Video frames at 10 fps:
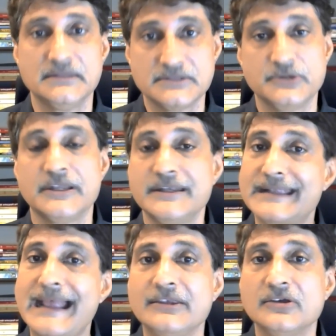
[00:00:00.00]
so you can
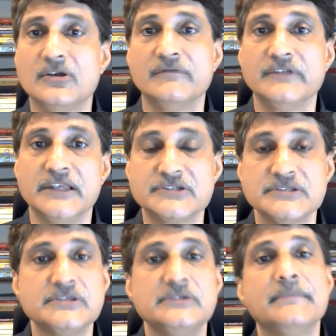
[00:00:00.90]
track your ovulation,
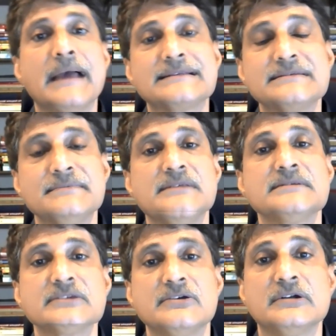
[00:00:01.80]
so you
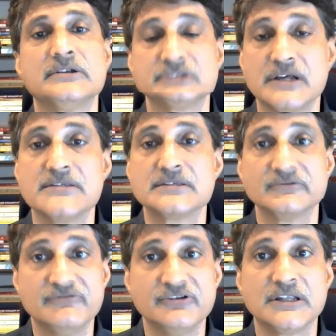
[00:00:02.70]
maximize your chances
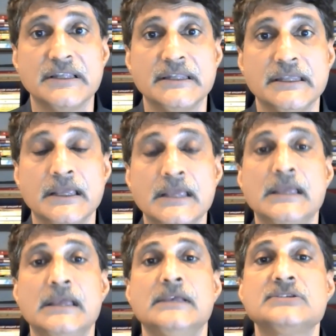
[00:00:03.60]
of fertility,
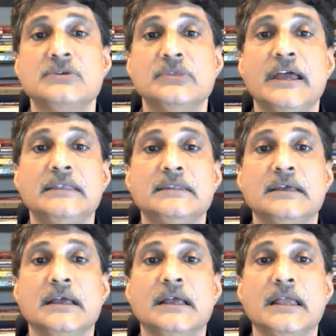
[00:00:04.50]
so that
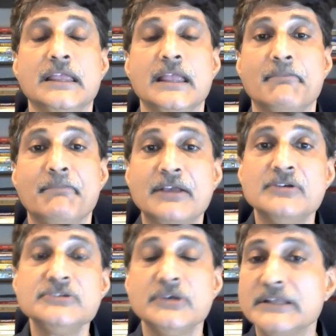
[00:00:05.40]

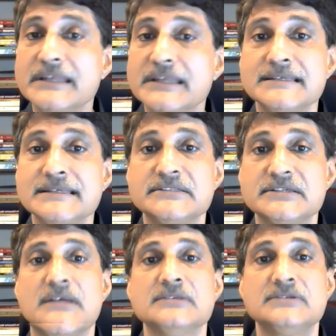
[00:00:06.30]
because you're increasing the
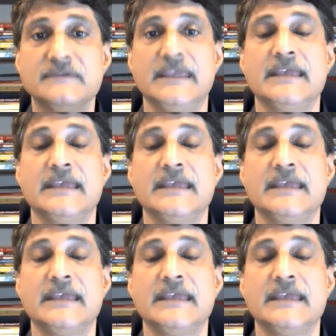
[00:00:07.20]
chance of the